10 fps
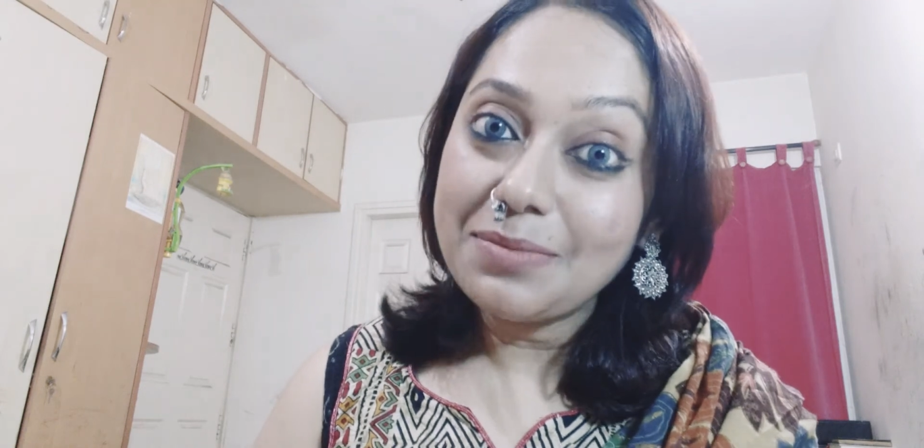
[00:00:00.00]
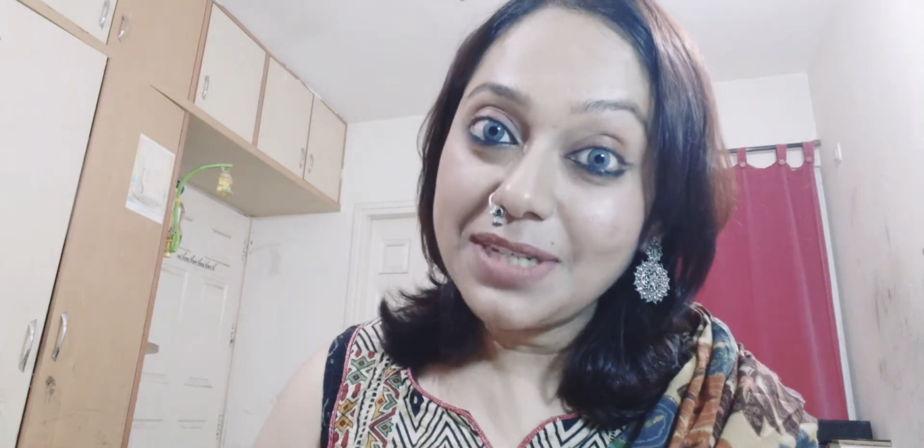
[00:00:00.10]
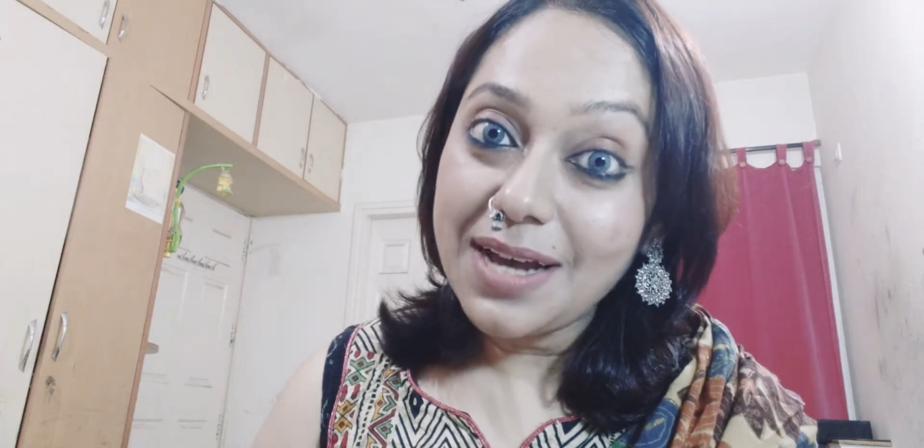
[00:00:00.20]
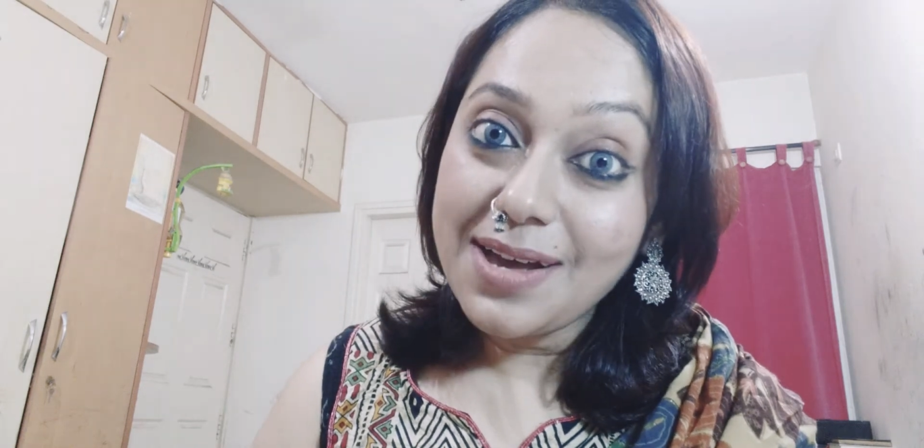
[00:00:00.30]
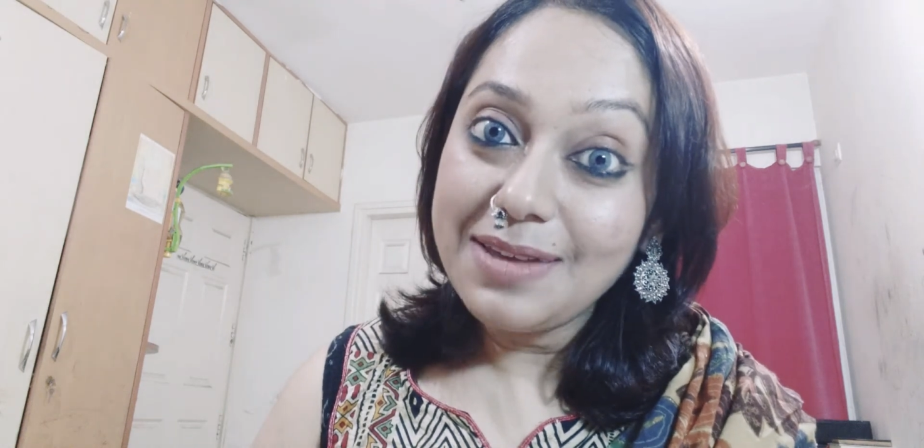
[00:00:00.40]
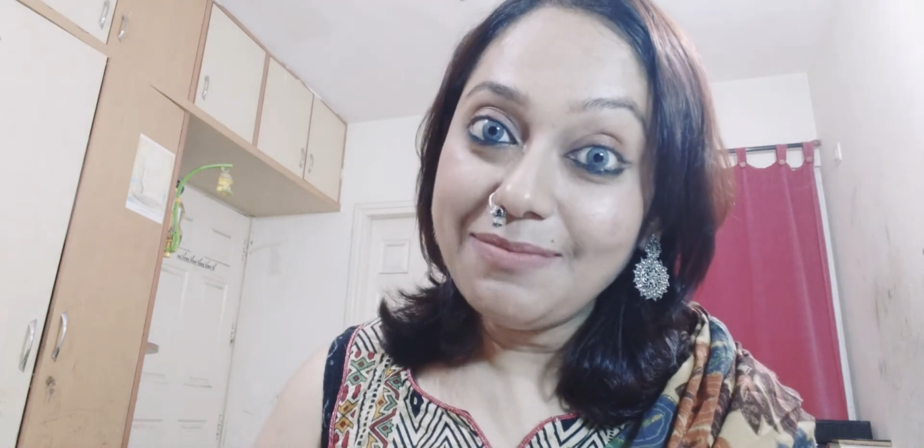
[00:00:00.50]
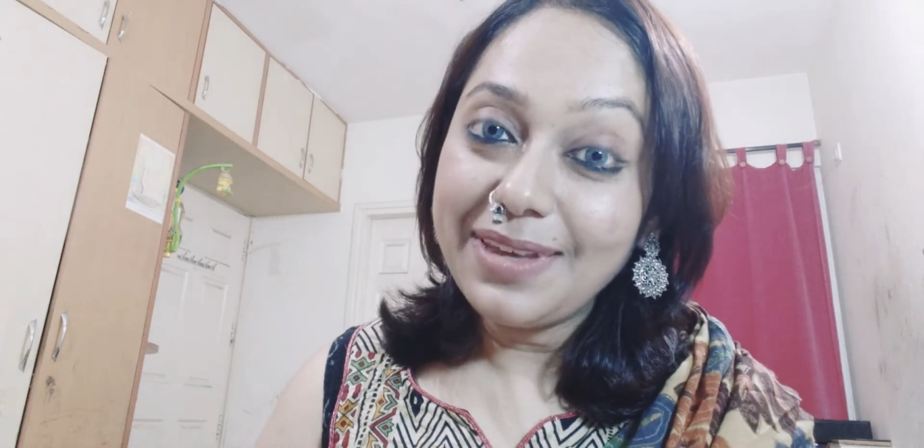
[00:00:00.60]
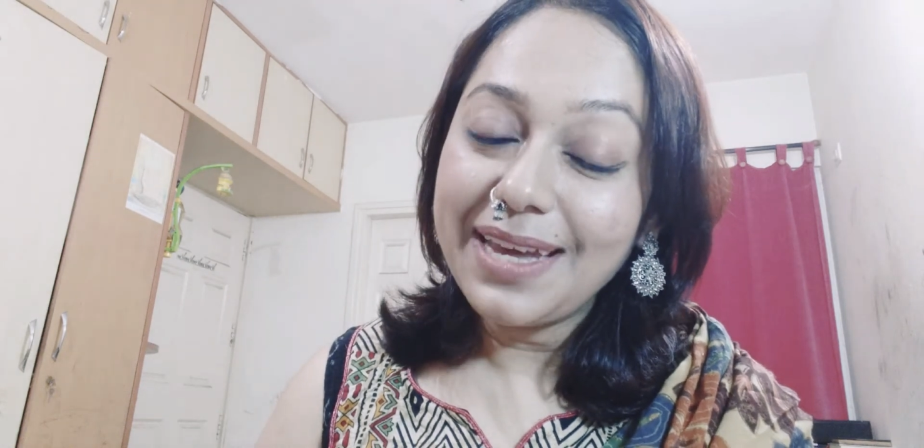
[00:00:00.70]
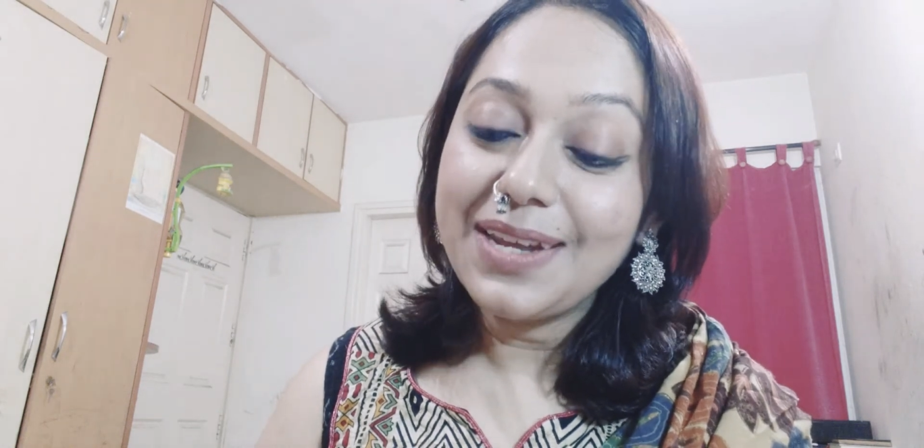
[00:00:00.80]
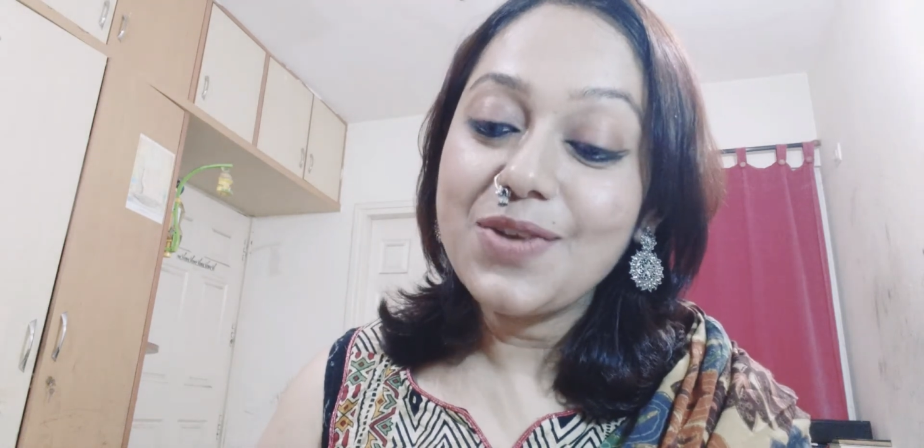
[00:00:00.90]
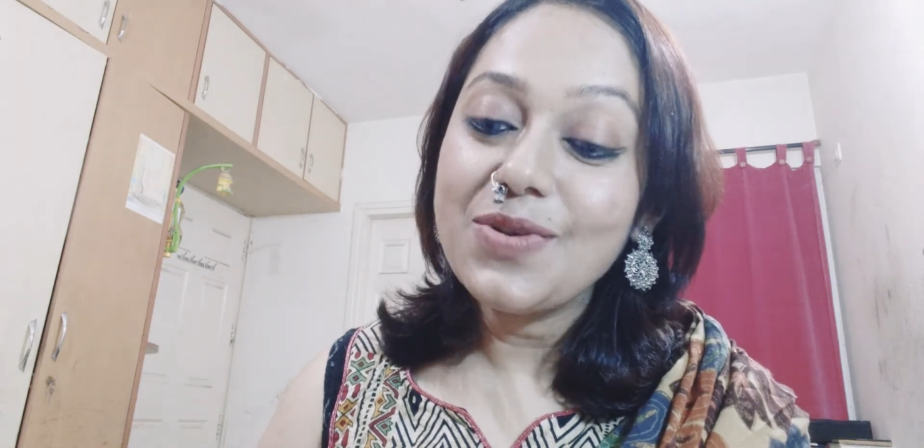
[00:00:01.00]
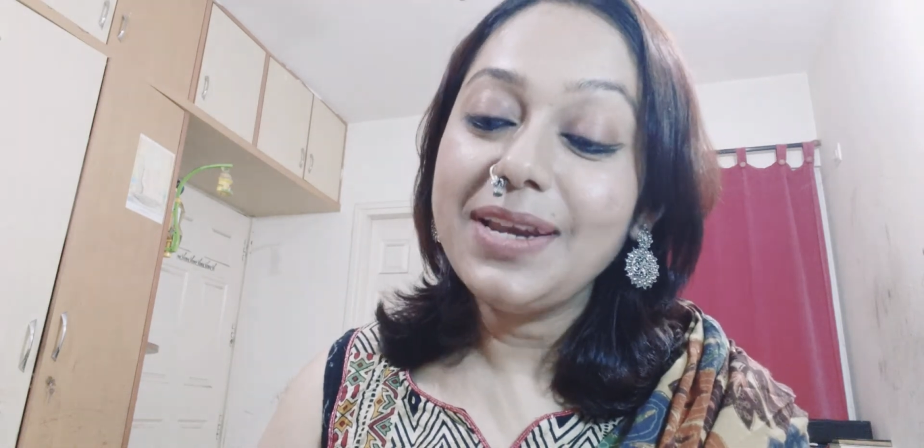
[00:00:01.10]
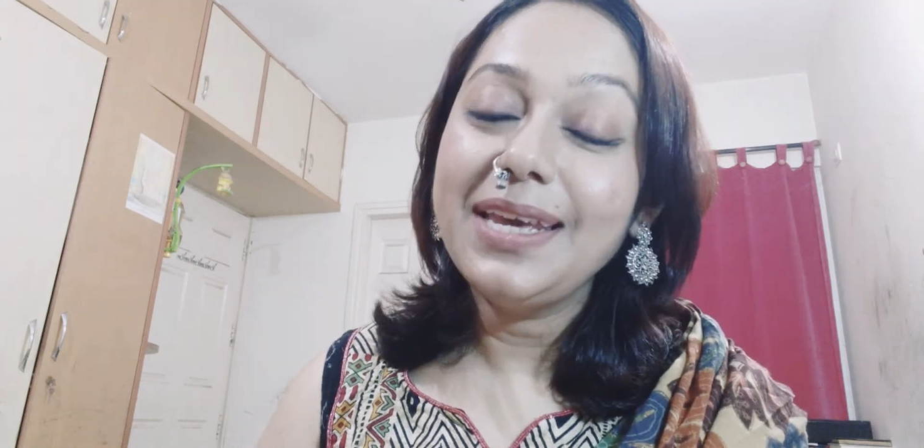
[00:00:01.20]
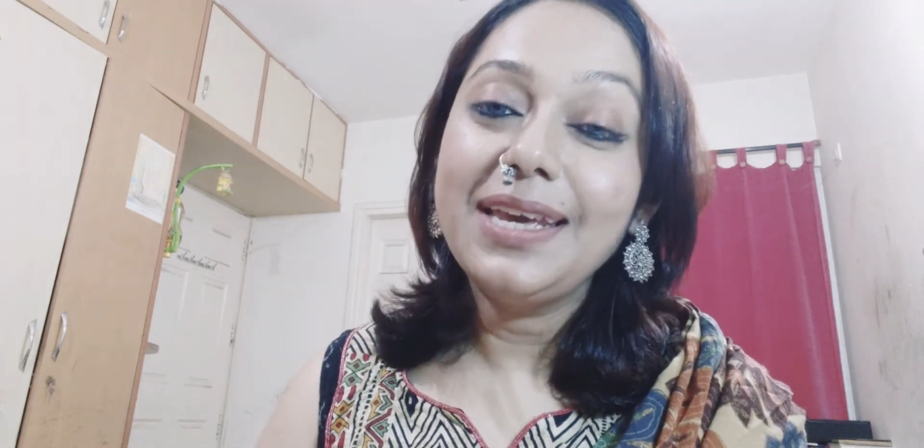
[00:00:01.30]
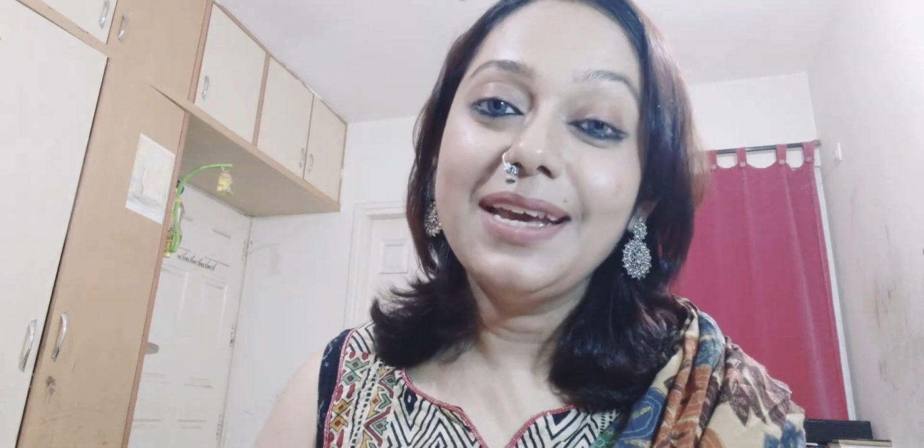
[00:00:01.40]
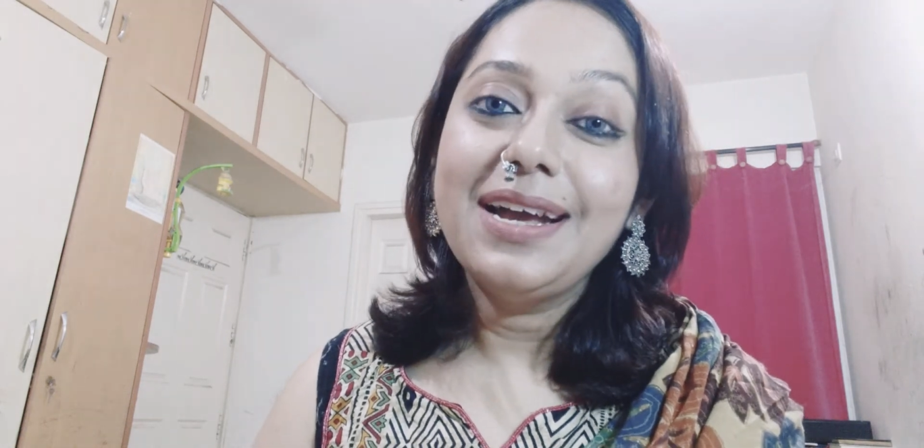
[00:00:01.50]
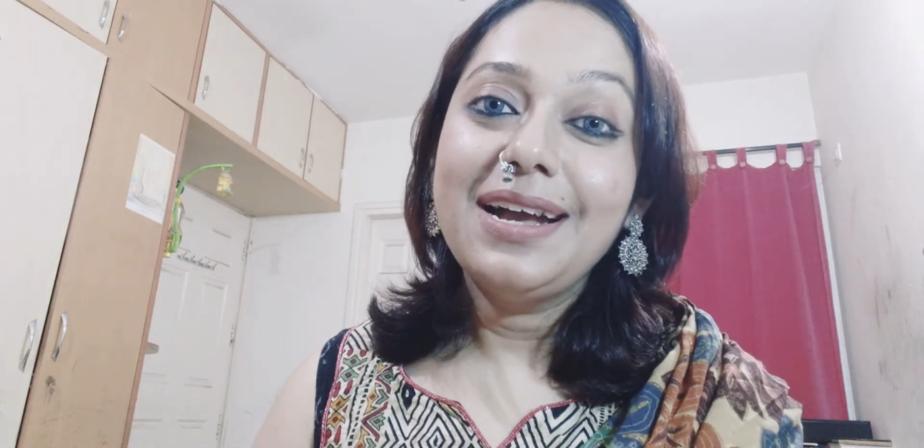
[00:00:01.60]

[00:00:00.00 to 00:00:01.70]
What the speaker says: time, can I really